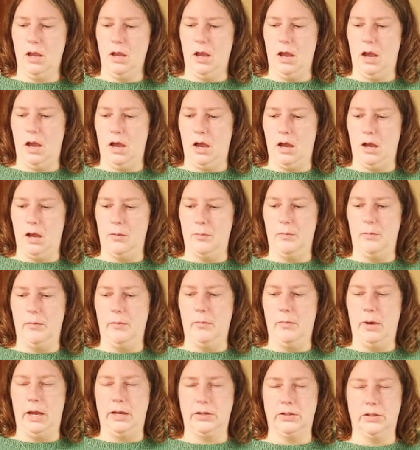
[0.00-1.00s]

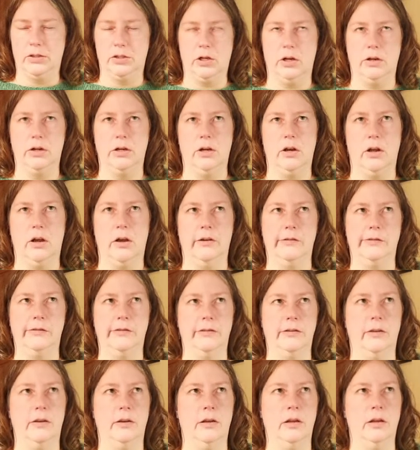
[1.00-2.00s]
I started off
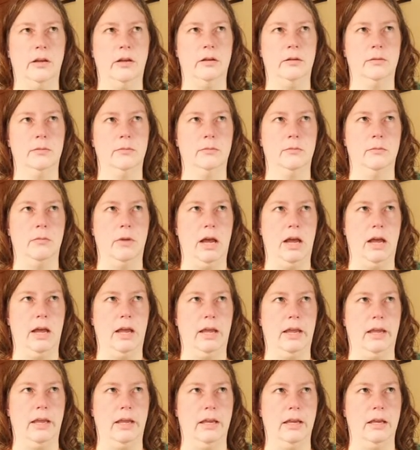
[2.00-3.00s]

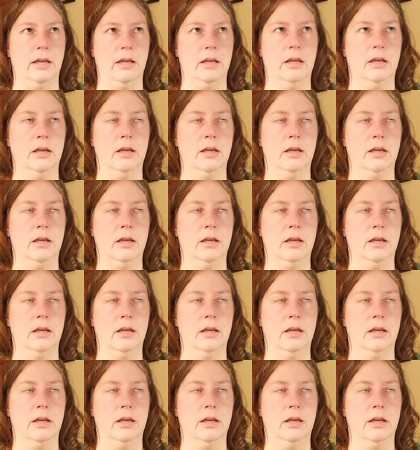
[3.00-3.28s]
my